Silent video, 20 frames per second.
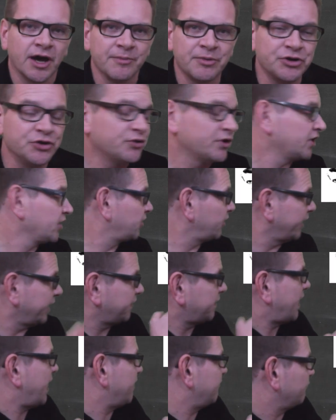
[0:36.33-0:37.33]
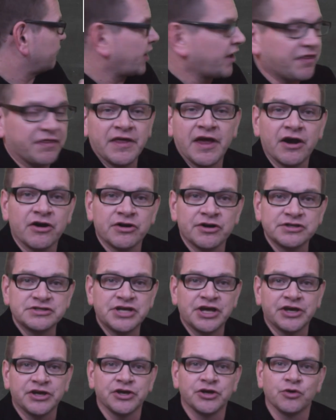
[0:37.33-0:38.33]
I mean you can click that right there, it'll
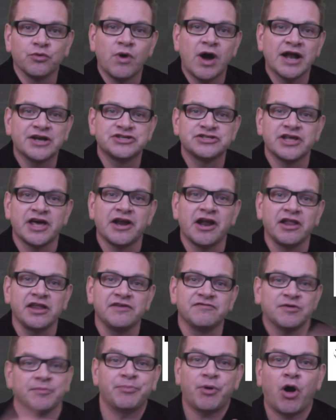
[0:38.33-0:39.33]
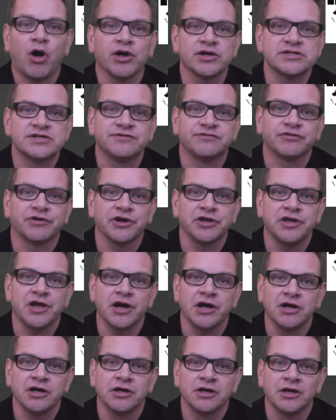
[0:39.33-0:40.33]
take you to watch that. I'll even pause for
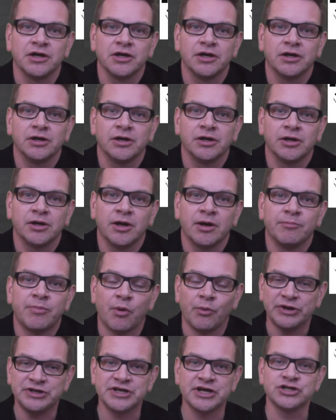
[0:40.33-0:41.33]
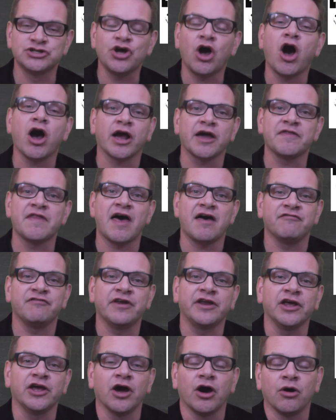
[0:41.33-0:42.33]
you. But we did talk in that
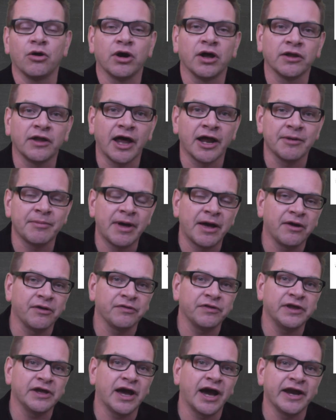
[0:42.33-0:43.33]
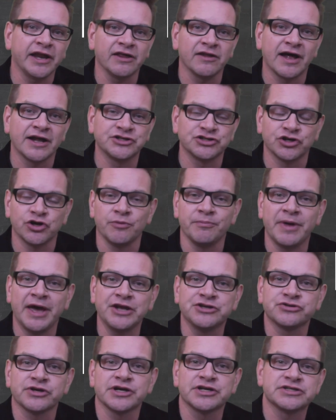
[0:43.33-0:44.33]
video a lot about the ideological
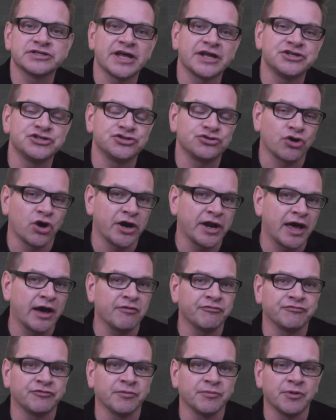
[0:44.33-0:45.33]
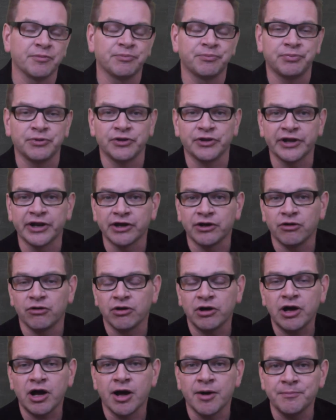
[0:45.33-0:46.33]
matrix that's drawn out from the
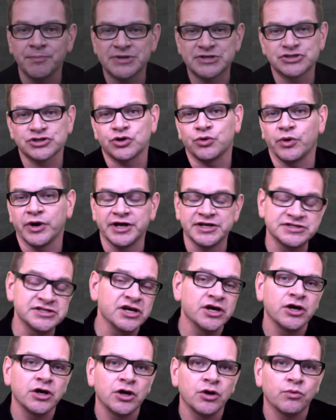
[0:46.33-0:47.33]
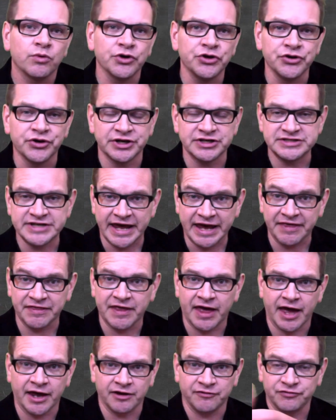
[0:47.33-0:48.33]
political compass quiz, where you can take
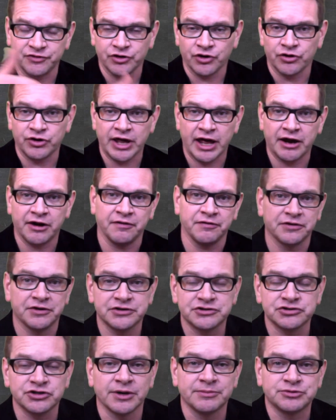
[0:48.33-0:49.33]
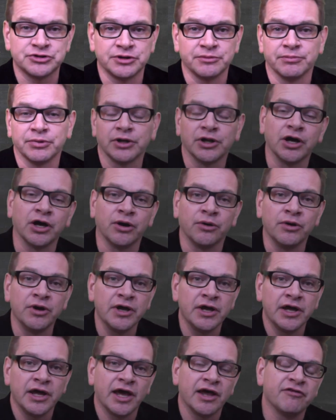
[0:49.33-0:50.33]
that if you go down in the description below
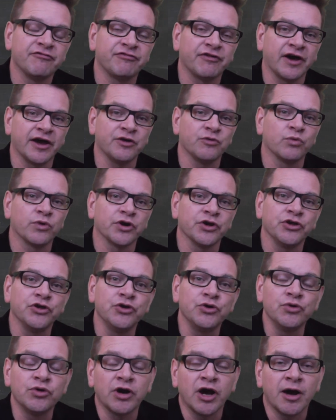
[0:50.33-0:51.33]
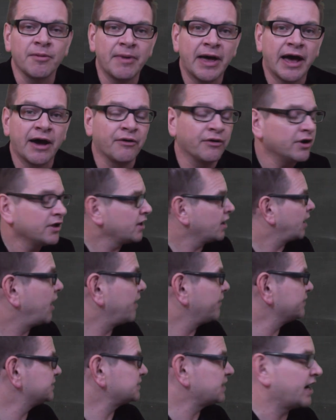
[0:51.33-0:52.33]
and find where you come out
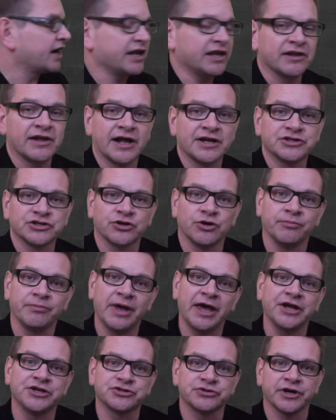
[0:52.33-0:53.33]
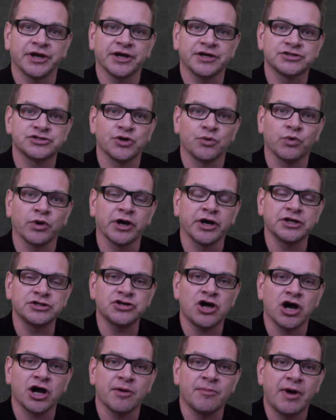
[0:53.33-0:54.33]
on this ideological matrix. So we're going to
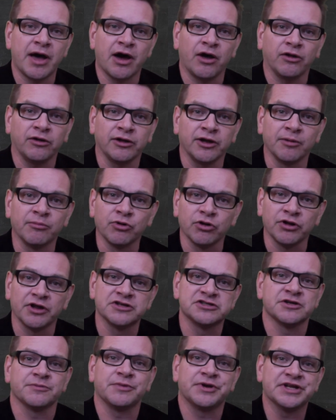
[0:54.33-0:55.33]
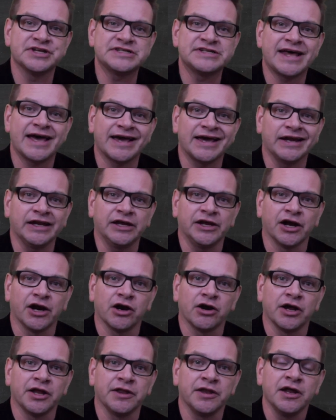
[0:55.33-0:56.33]
talk about liberalism in a second
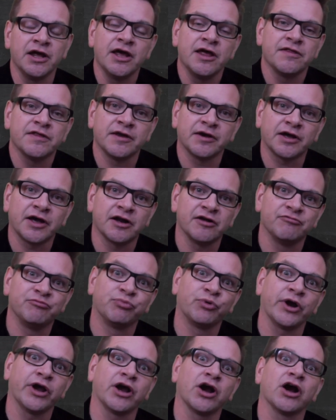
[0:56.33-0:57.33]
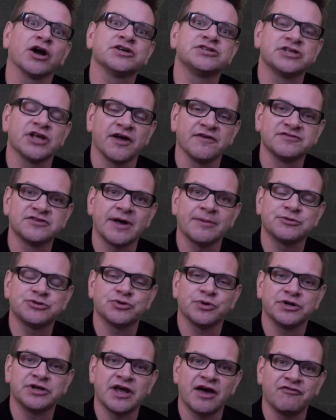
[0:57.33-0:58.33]
here and then kind of bring ourselves up
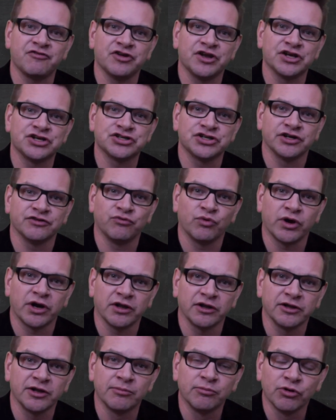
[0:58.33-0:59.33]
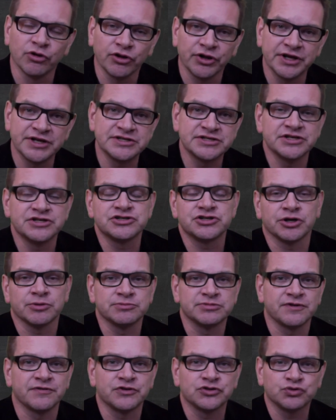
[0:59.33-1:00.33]
to a definition of what a liberal is in
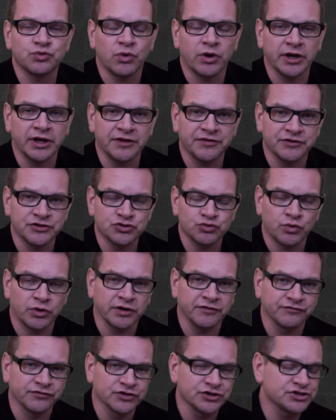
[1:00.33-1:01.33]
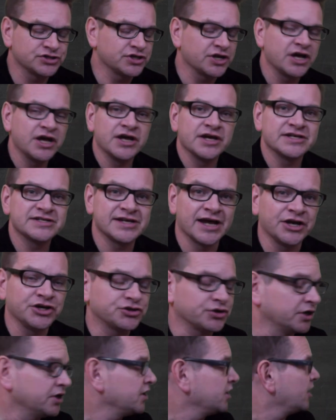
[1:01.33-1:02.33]
terms of the 20th and 21st
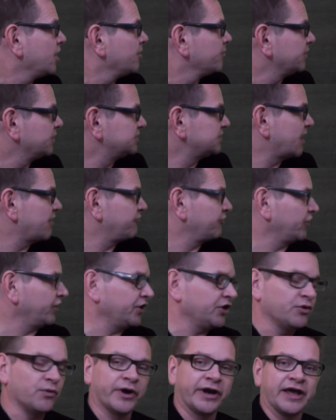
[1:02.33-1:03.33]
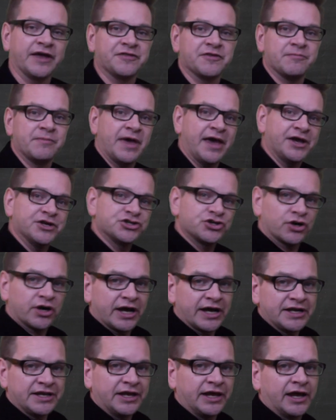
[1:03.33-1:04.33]
century. But definitely you want to get the major
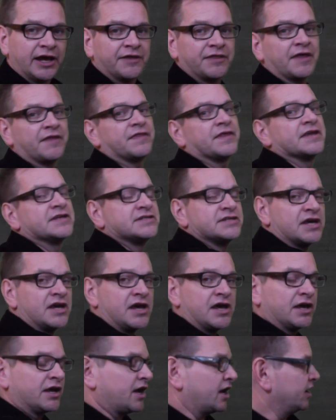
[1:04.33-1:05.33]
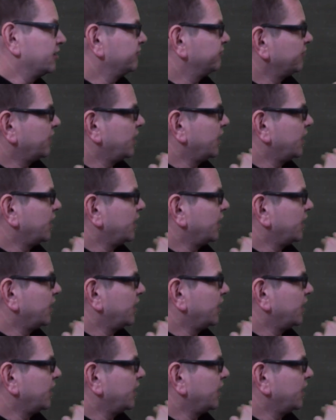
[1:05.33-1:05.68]
idea that this kind of